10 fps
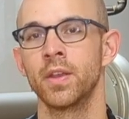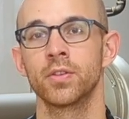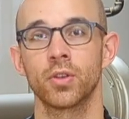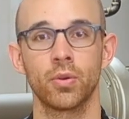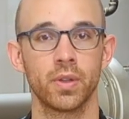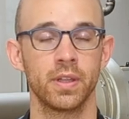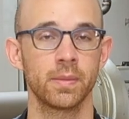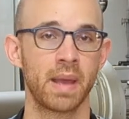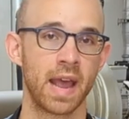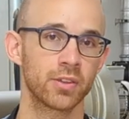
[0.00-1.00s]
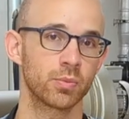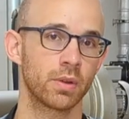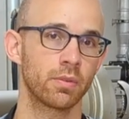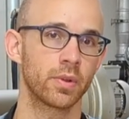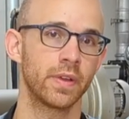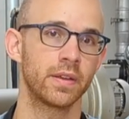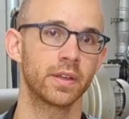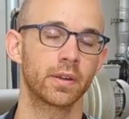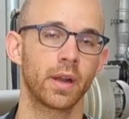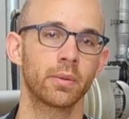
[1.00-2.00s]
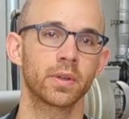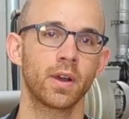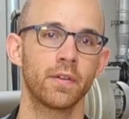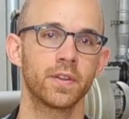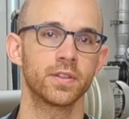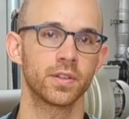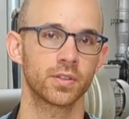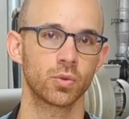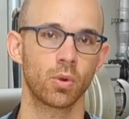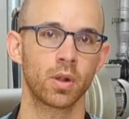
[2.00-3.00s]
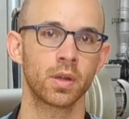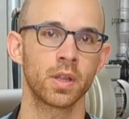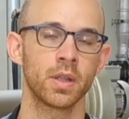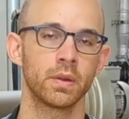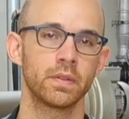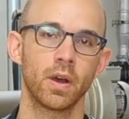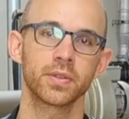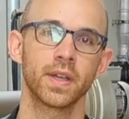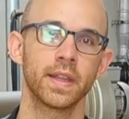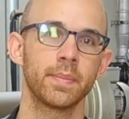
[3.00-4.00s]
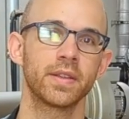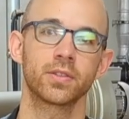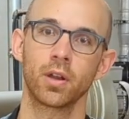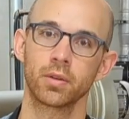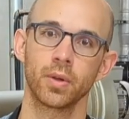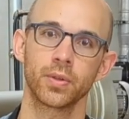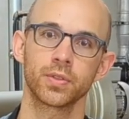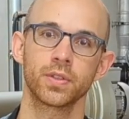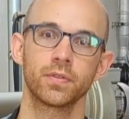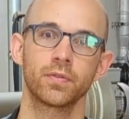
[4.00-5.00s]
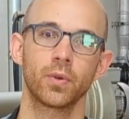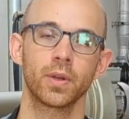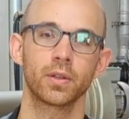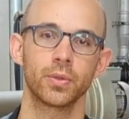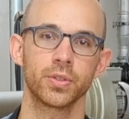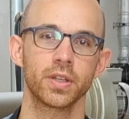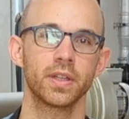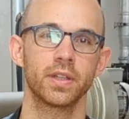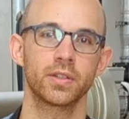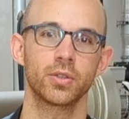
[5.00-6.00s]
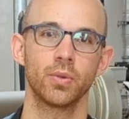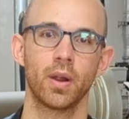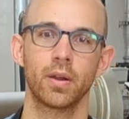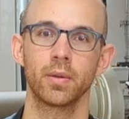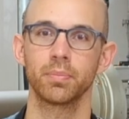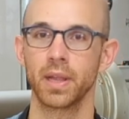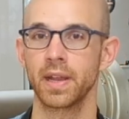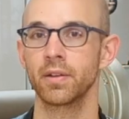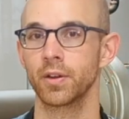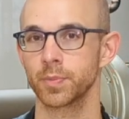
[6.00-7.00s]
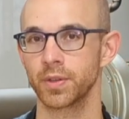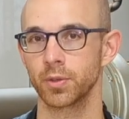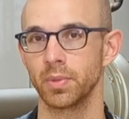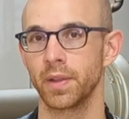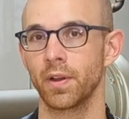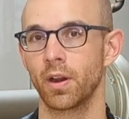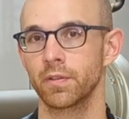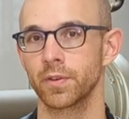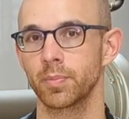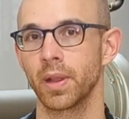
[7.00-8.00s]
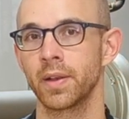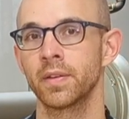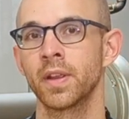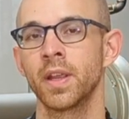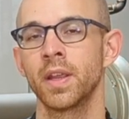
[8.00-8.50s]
So in the past, whenever we've had Nicaraguan coffees in the store, we've always done them as dark roasts for inclusion into our blend, our espresso blend, the Hartford blend,